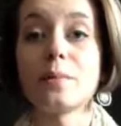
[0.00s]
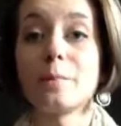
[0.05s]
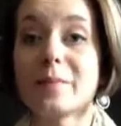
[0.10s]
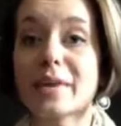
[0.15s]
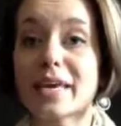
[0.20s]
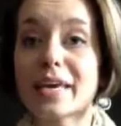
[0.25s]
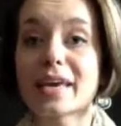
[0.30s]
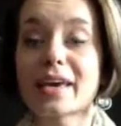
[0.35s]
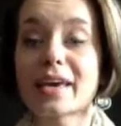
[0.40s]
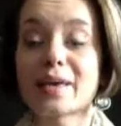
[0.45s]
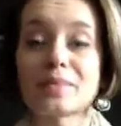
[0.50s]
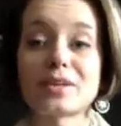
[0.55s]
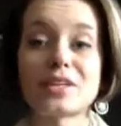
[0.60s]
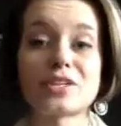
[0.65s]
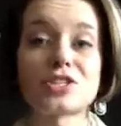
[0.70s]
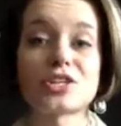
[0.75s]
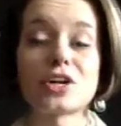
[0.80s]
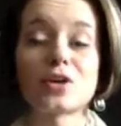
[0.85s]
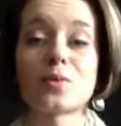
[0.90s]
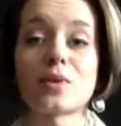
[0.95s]
me. I'm going to
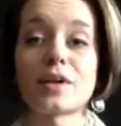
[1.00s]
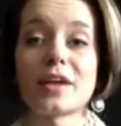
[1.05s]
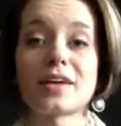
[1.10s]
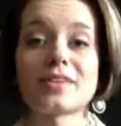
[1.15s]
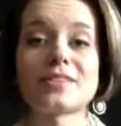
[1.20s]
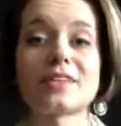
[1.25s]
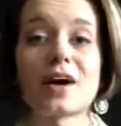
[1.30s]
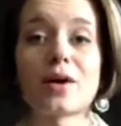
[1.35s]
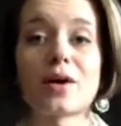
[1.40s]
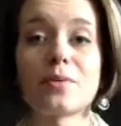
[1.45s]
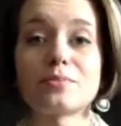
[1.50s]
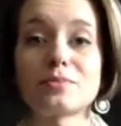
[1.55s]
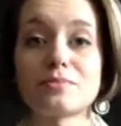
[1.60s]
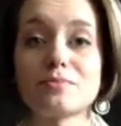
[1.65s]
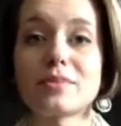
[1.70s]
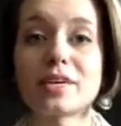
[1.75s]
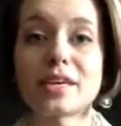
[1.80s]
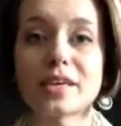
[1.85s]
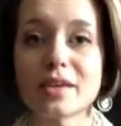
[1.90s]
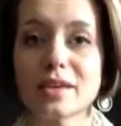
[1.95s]
share what has helped
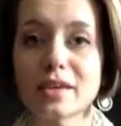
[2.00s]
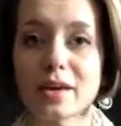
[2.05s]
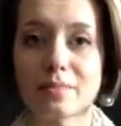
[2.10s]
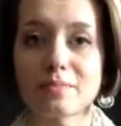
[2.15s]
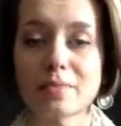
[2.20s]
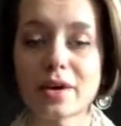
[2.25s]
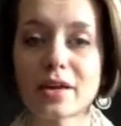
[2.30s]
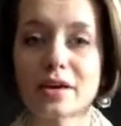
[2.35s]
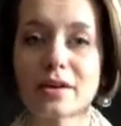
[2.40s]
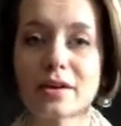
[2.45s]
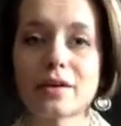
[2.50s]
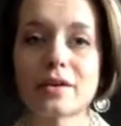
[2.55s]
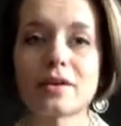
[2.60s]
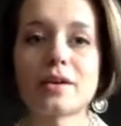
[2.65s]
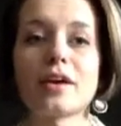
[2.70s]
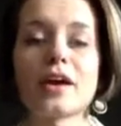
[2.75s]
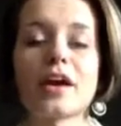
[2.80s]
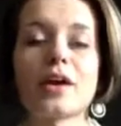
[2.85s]
me get better